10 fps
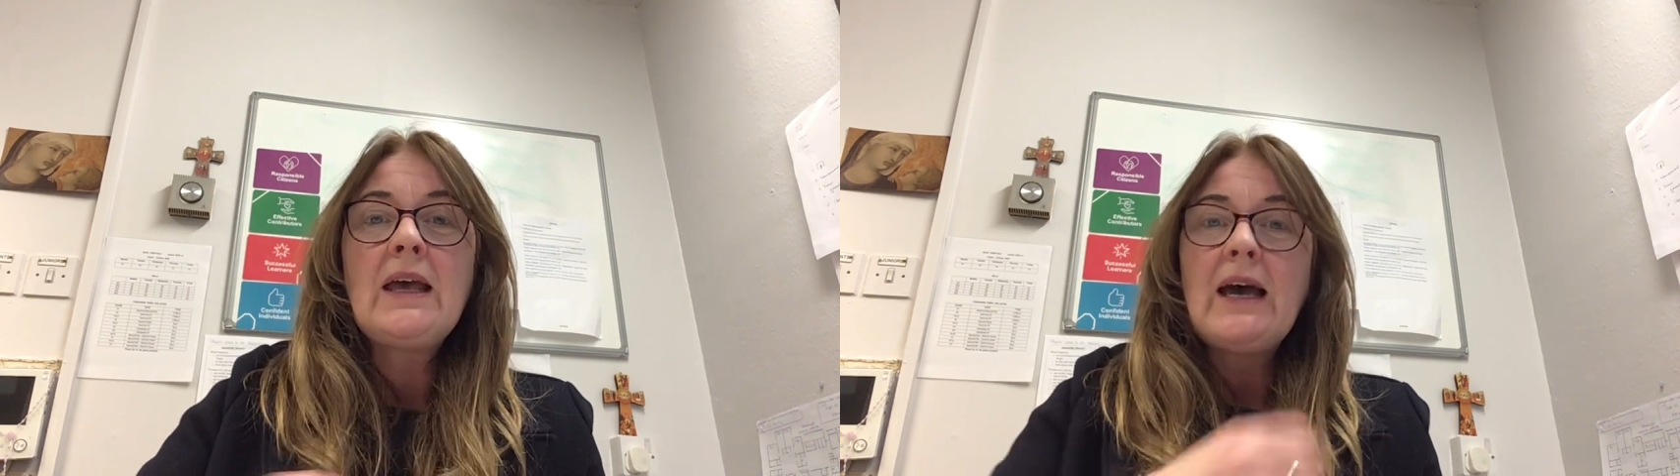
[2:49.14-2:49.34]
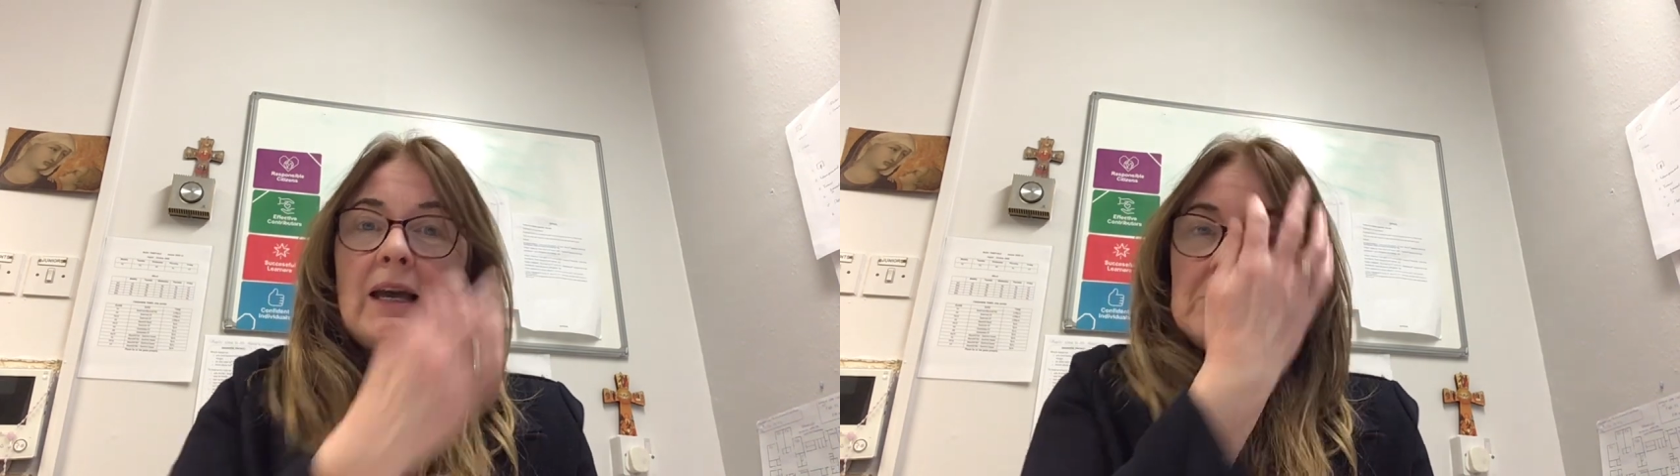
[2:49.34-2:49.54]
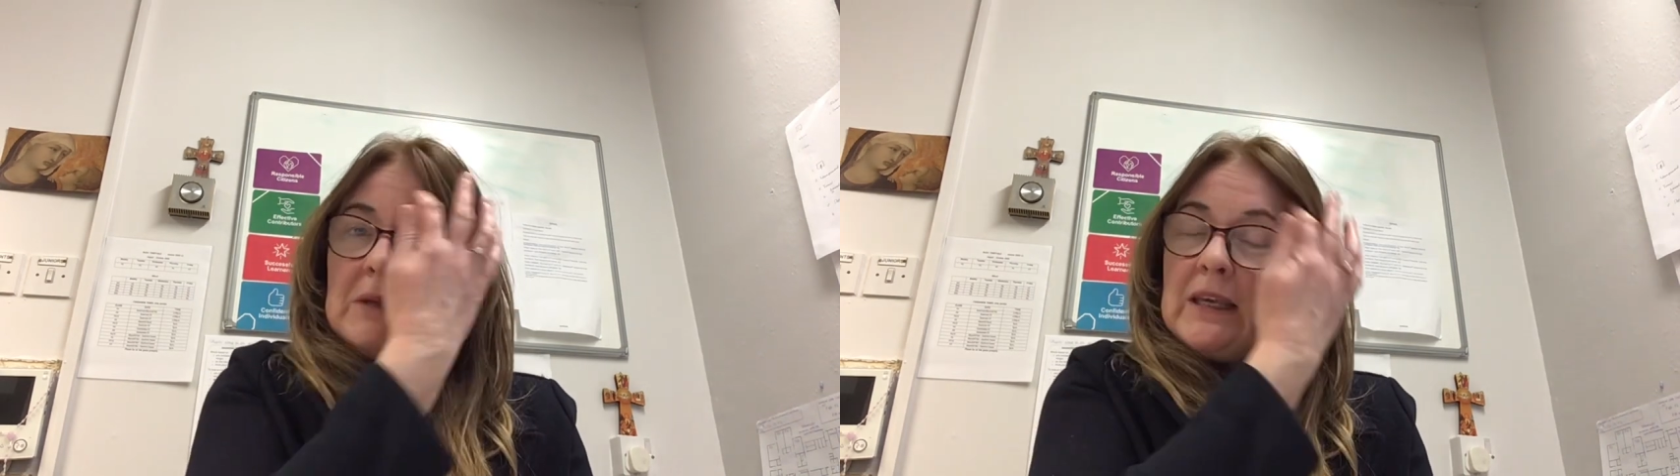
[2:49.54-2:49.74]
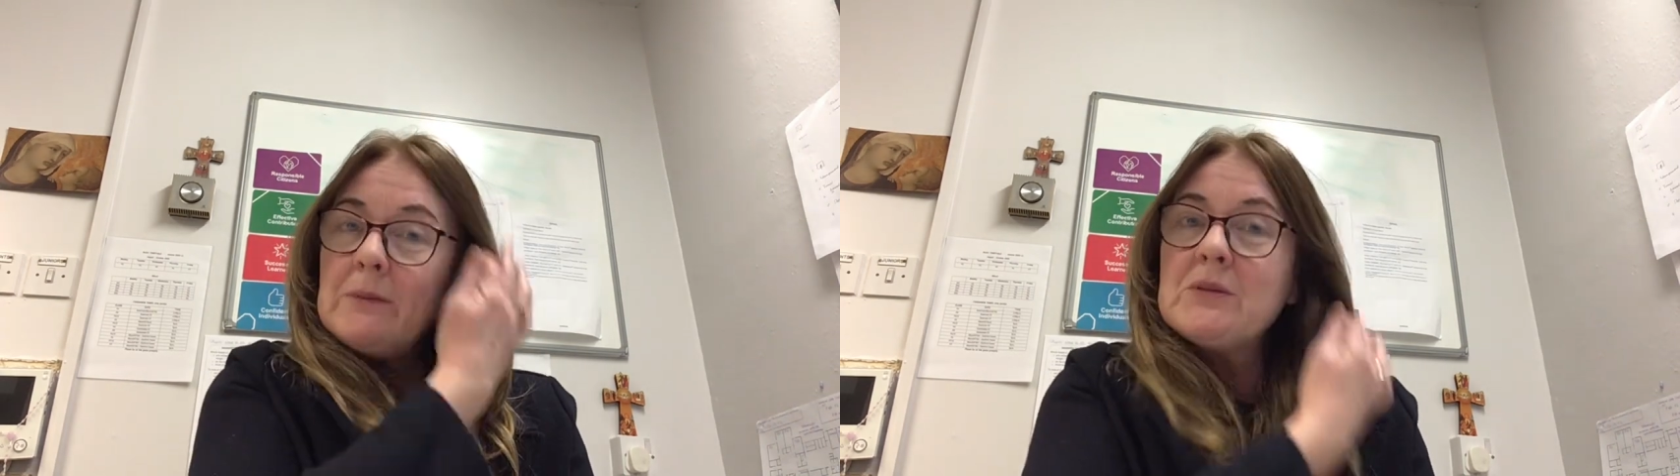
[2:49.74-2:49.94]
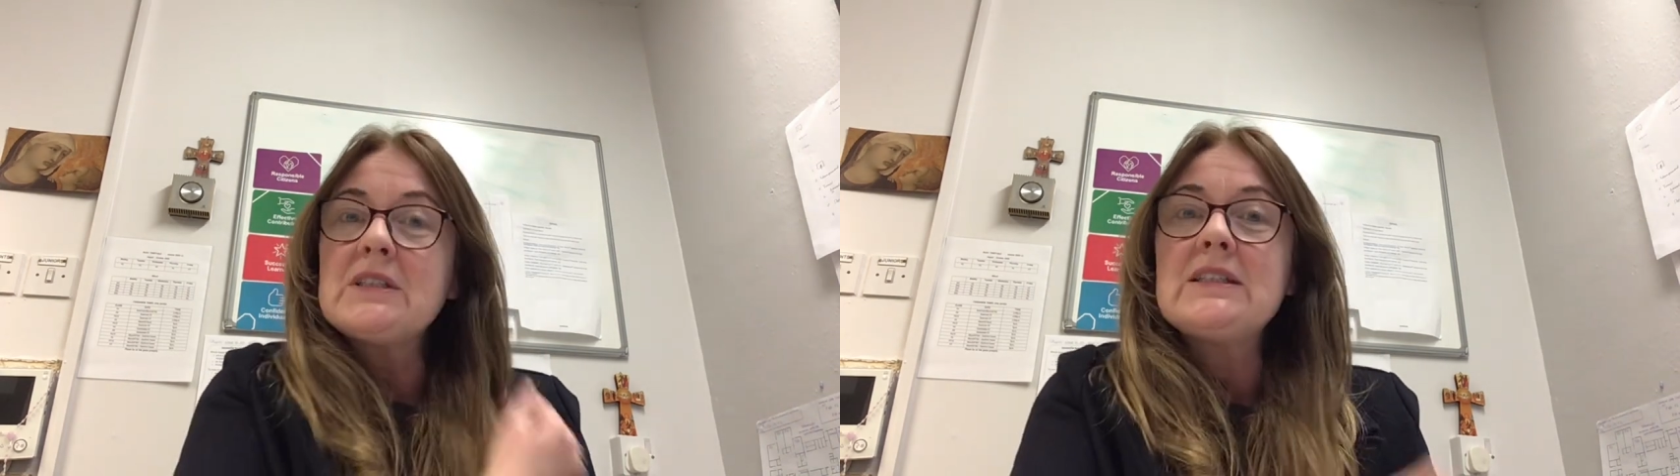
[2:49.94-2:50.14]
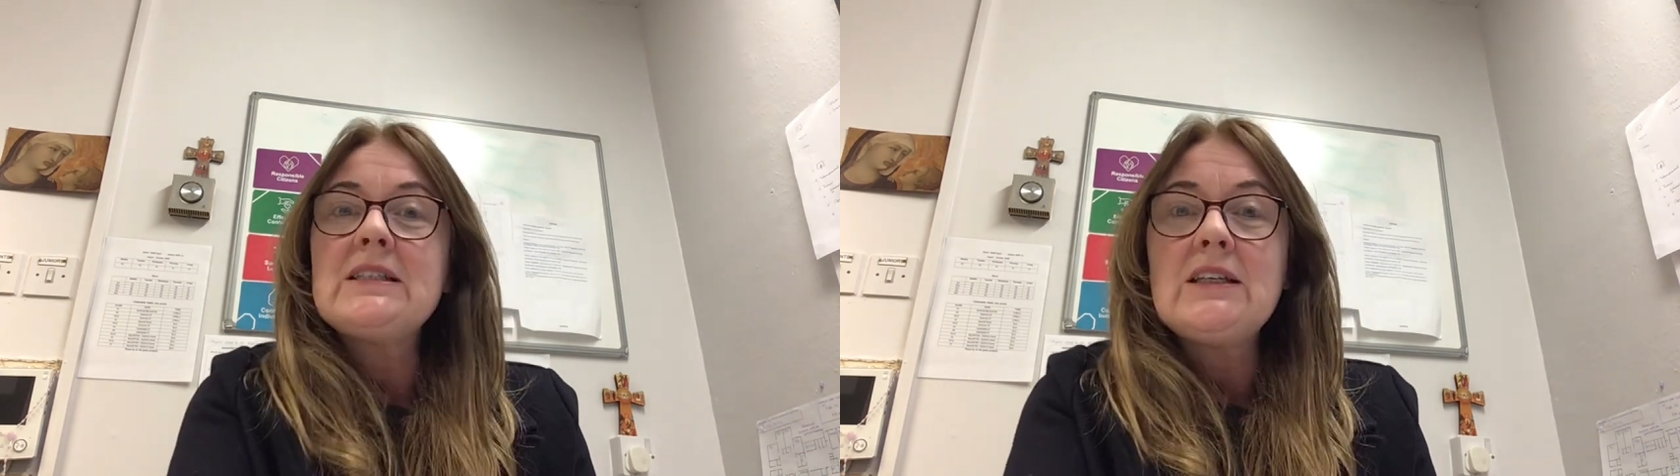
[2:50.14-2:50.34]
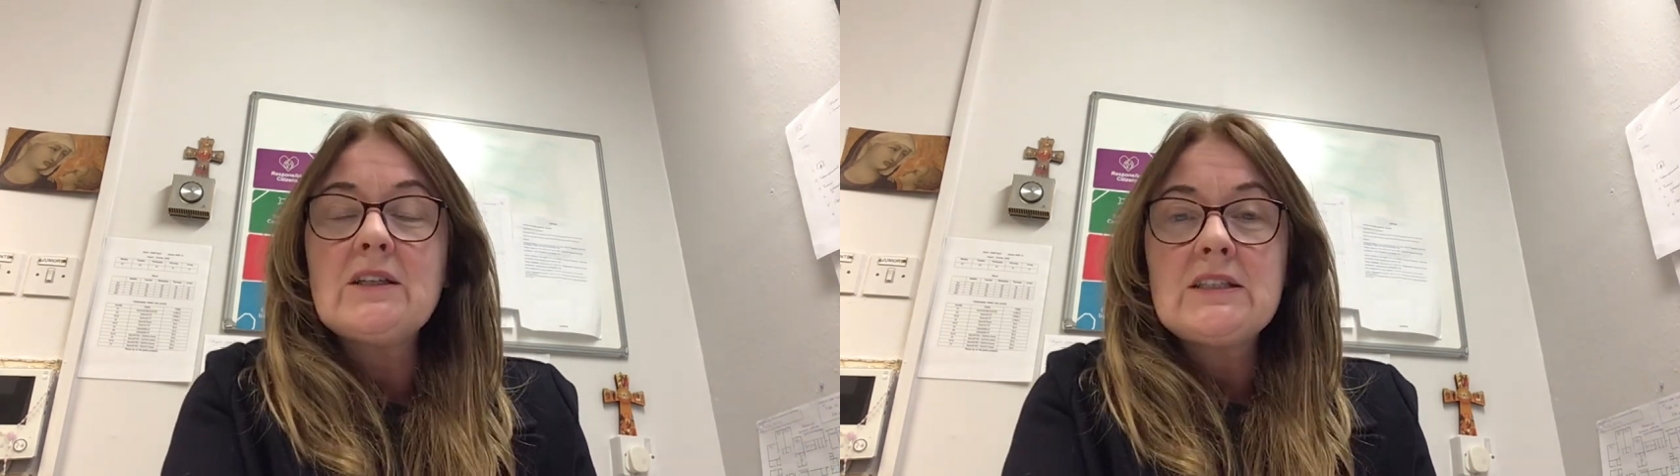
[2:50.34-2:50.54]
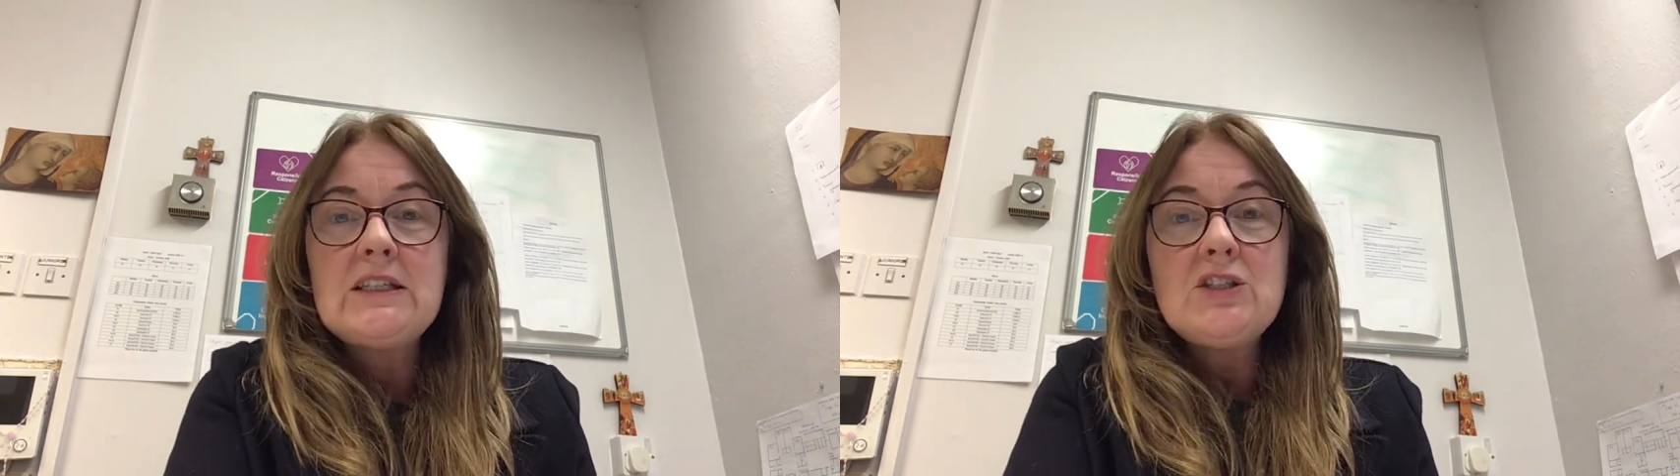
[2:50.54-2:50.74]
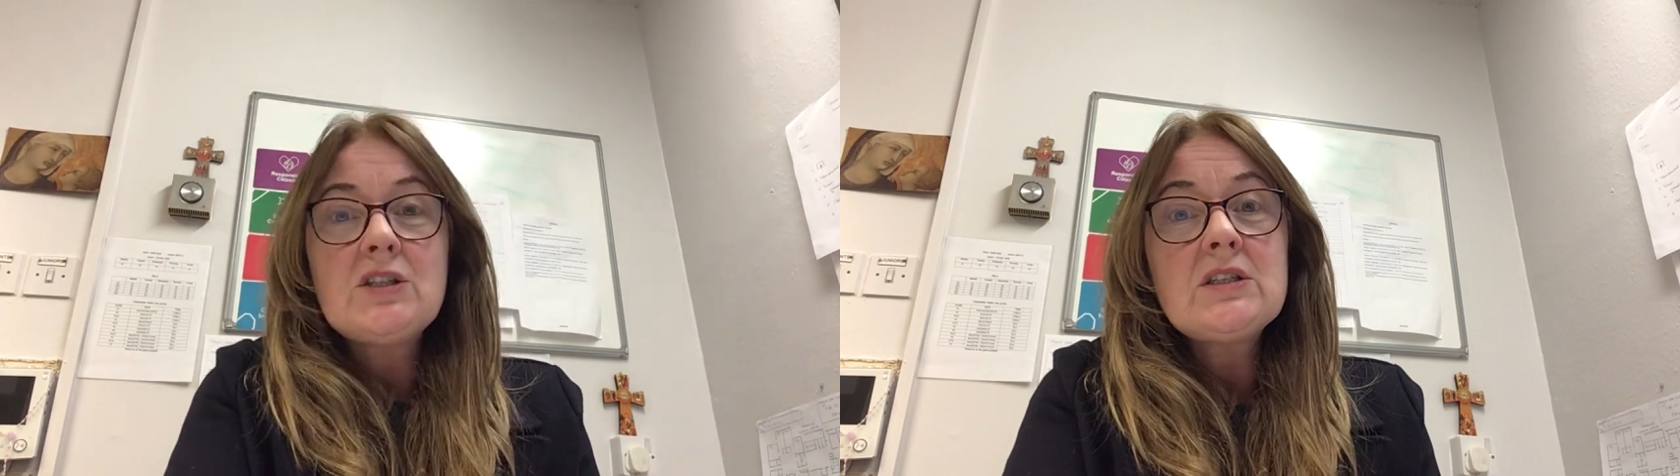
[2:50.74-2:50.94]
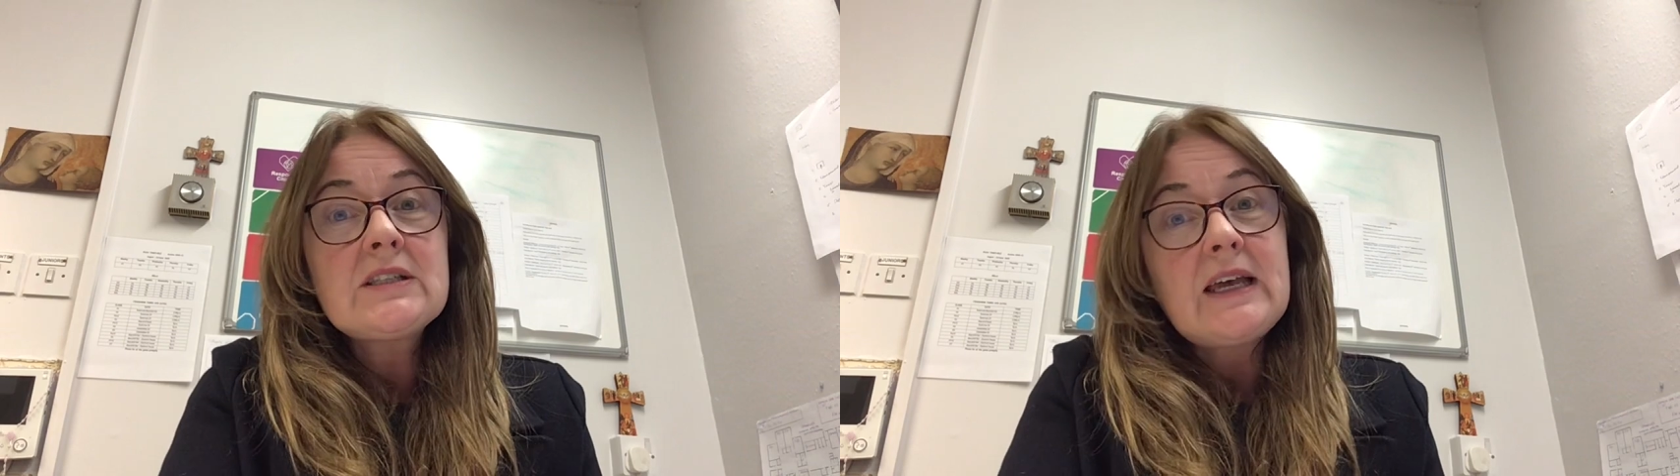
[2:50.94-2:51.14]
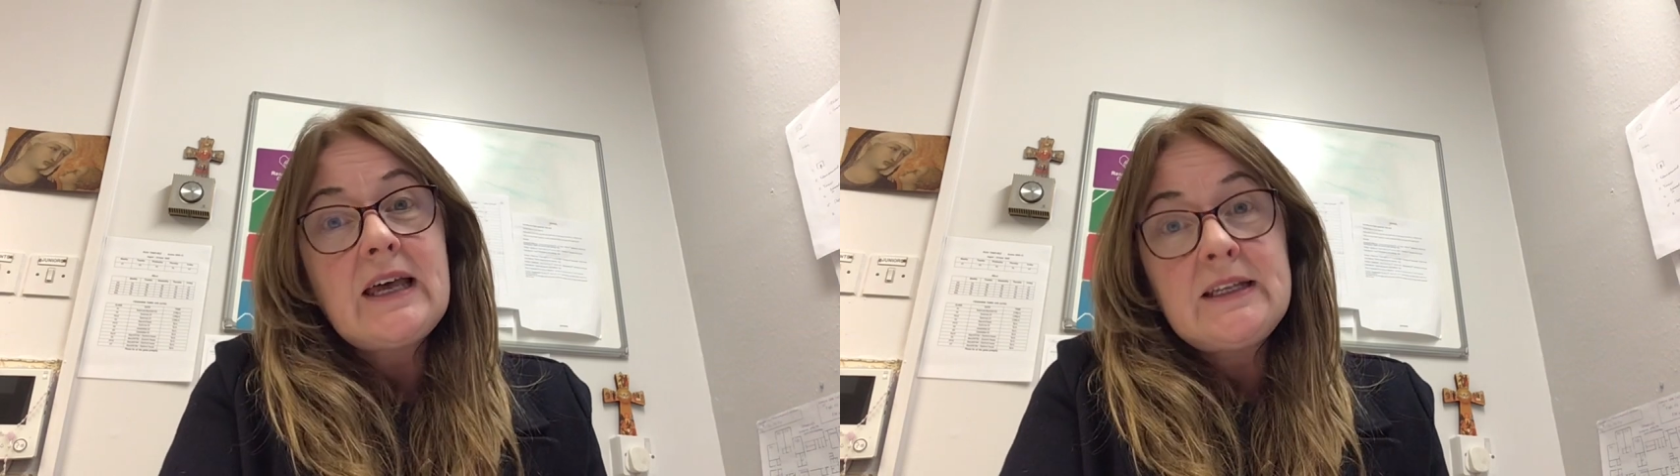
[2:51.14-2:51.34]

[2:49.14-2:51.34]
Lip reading: and being able to see your teachers